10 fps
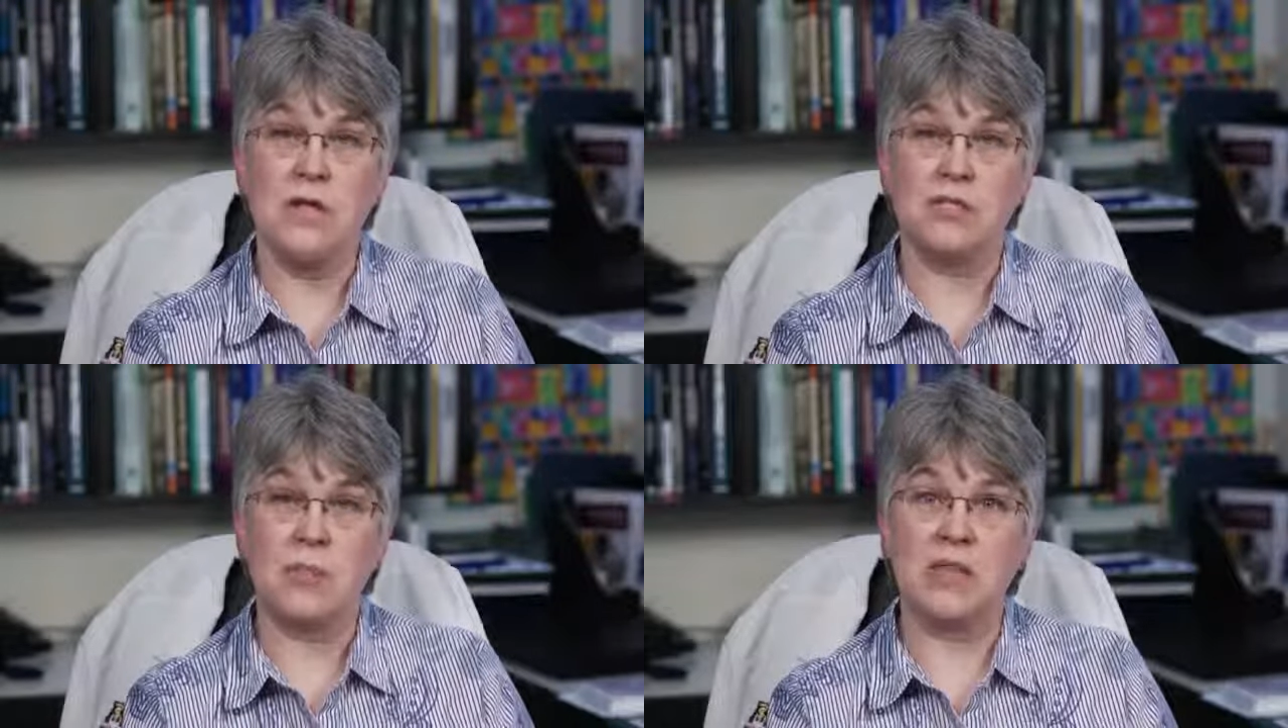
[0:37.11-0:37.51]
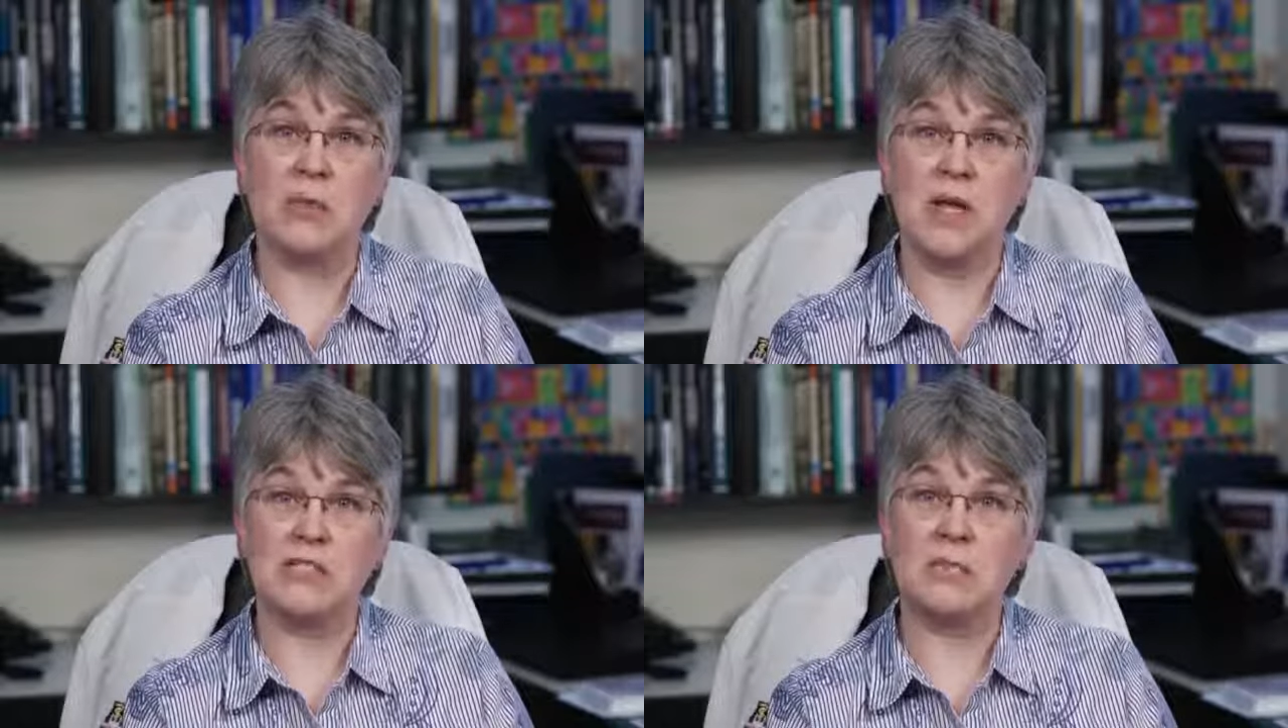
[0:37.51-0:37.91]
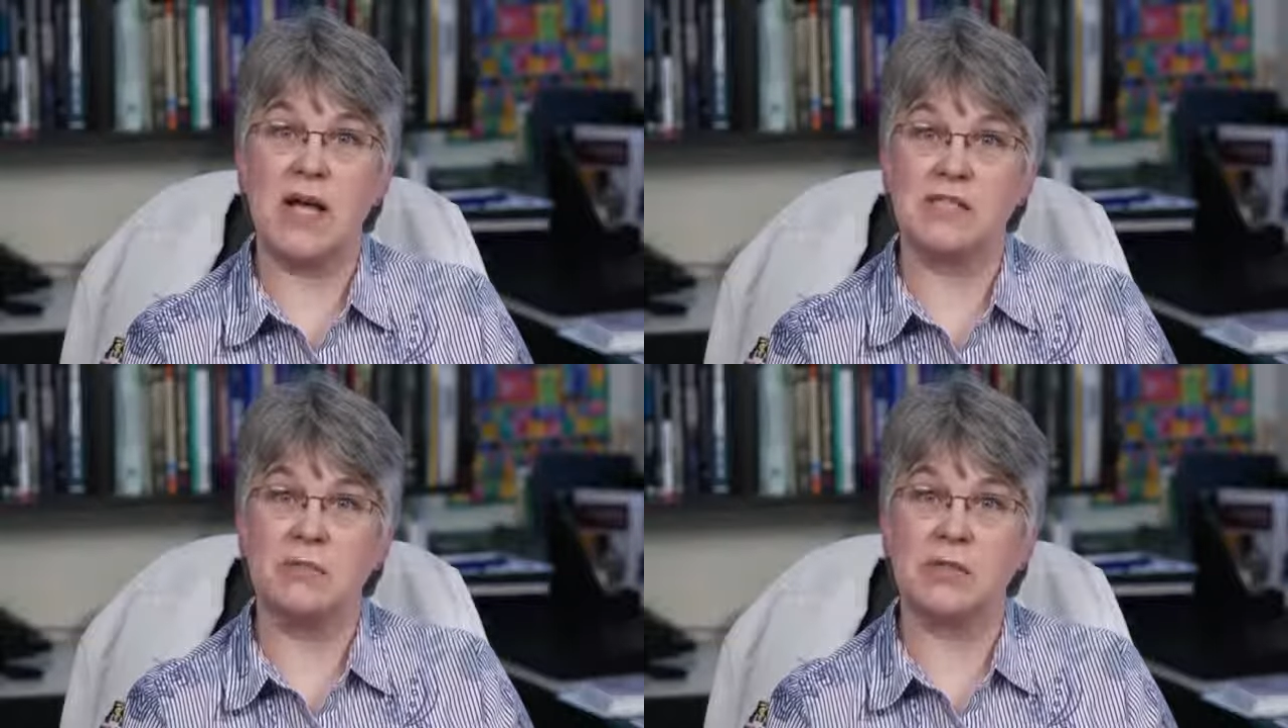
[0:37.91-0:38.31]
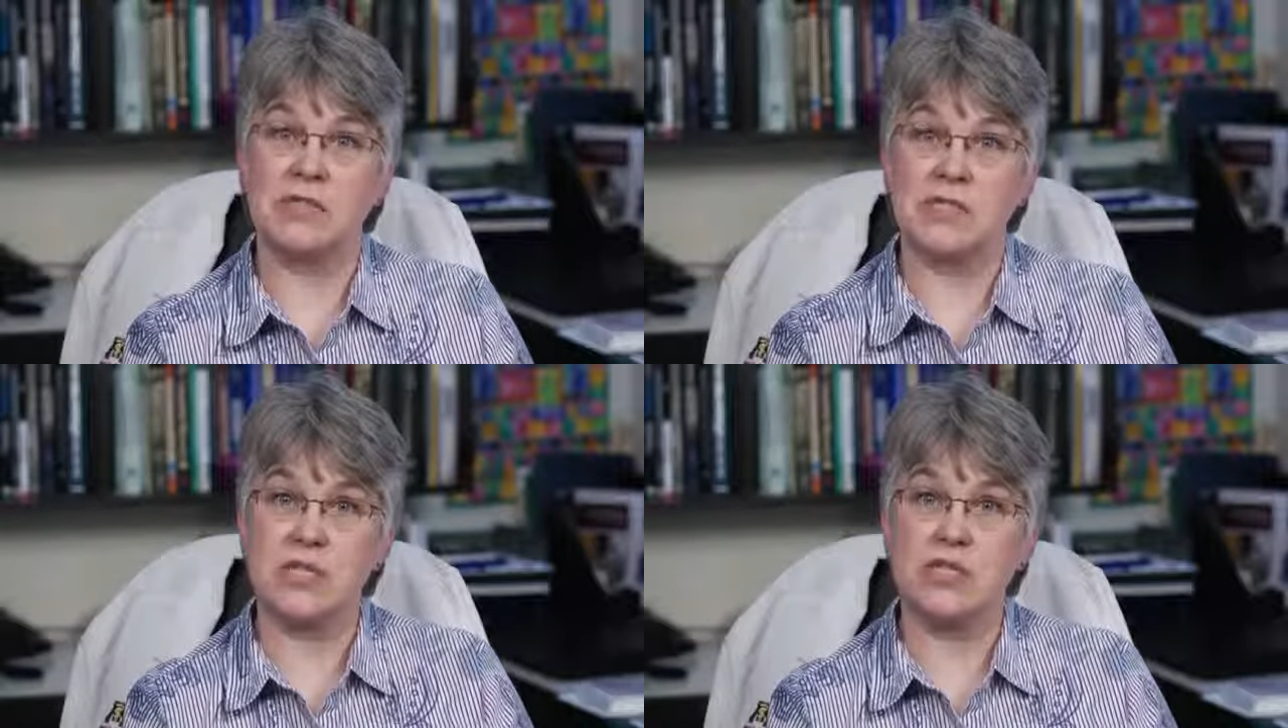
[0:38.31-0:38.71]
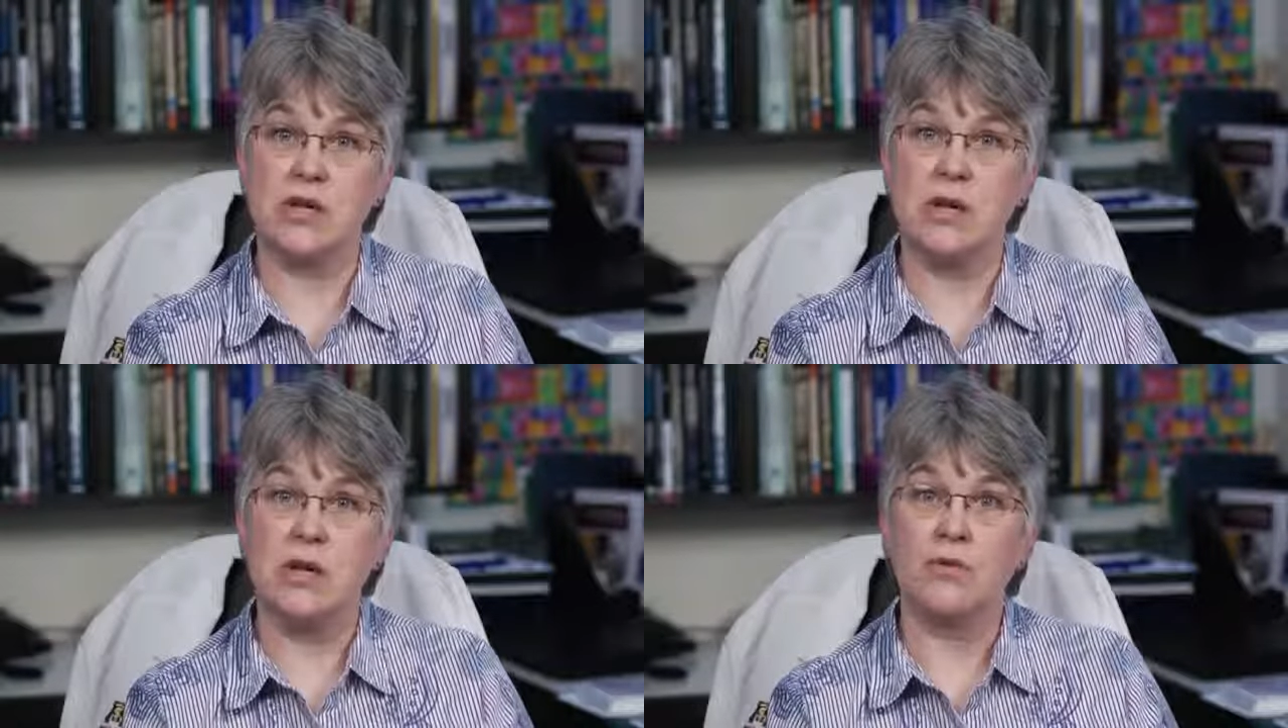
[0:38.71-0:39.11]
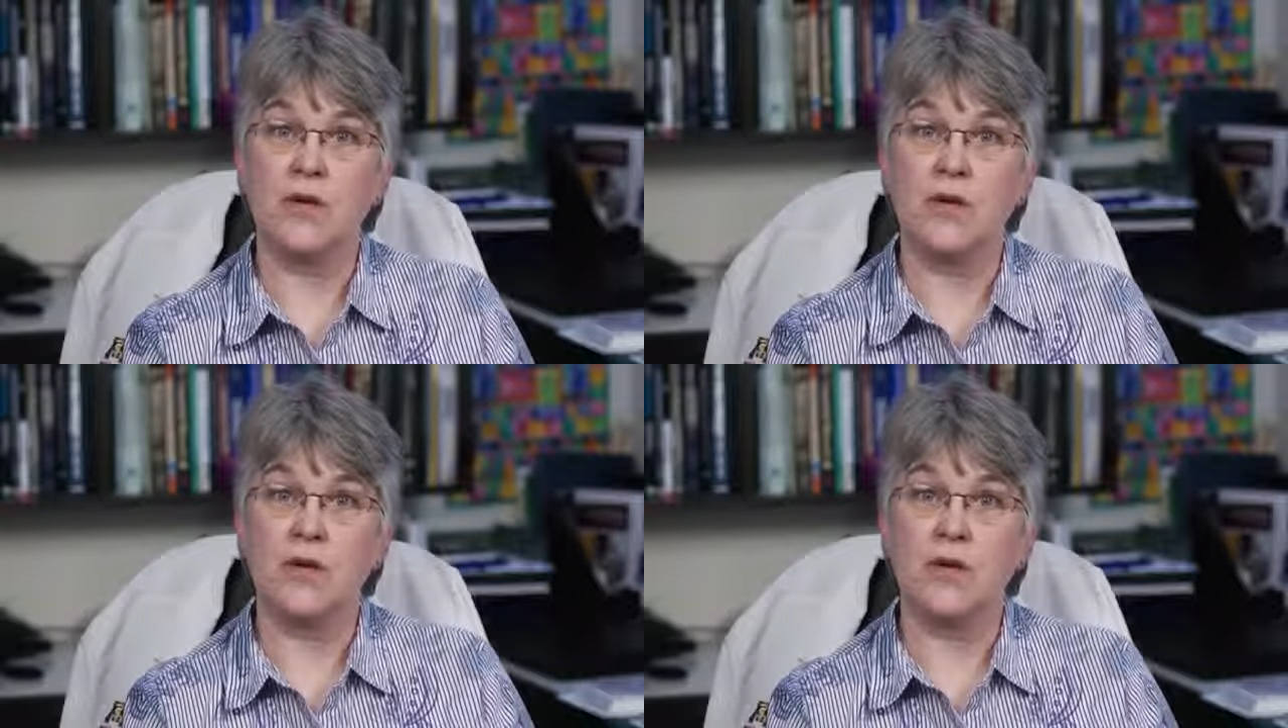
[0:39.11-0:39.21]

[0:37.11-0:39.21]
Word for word: to make the best possible decision